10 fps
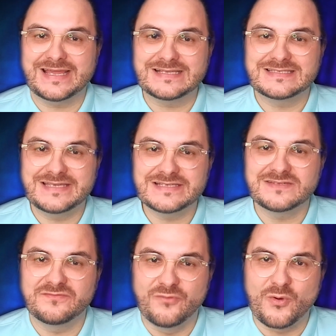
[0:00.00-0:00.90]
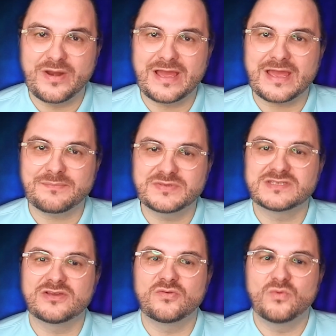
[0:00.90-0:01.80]
and Season 4,
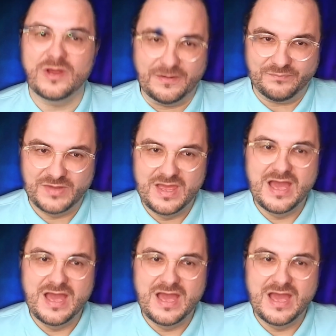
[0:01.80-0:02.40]
Episode 1.